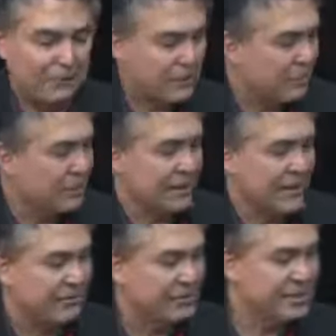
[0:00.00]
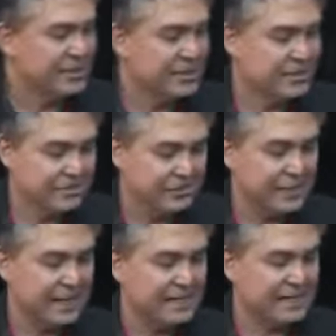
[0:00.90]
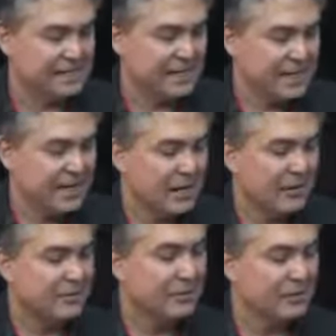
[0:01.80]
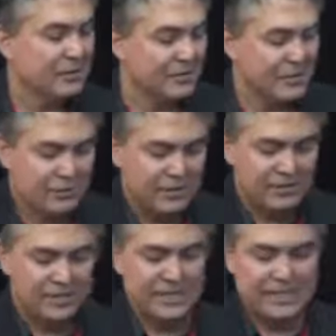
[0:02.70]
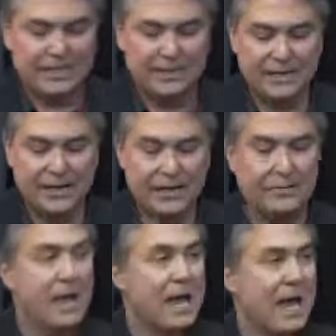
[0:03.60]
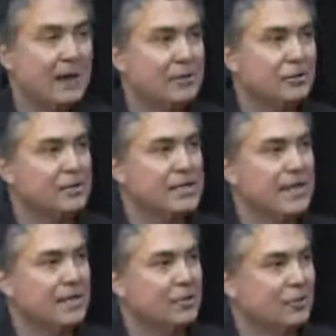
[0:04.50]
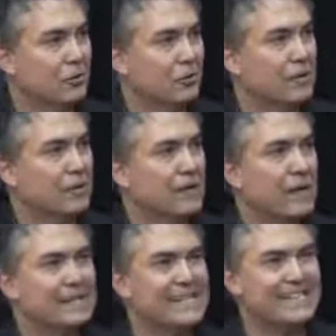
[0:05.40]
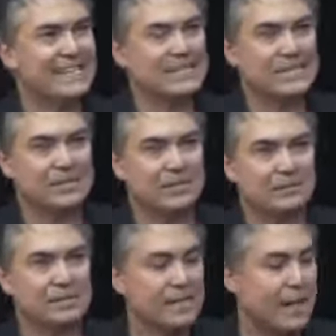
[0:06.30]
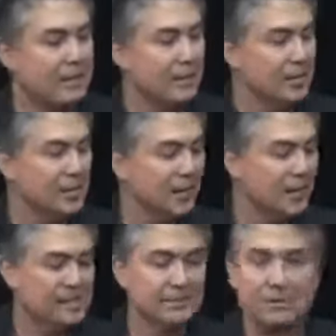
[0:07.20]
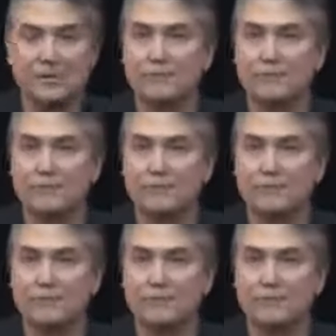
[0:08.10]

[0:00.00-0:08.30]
what I would encourage you to do is, you know, if you're interested in how you can take your existing systems and mobilize them onto